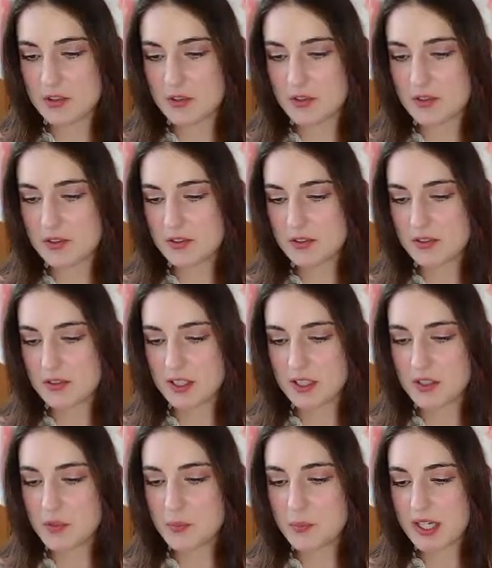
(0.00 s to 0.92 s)
you know?
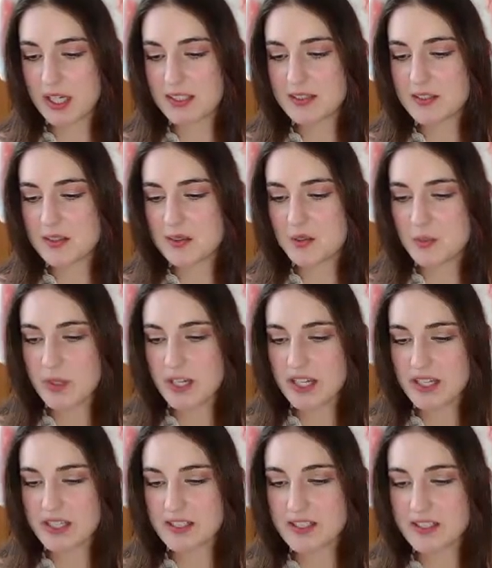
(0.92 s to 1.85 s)
Can you pass those
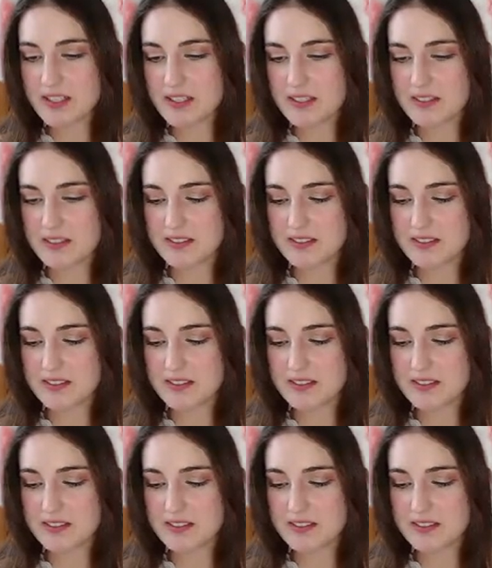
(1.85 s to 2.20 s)
back?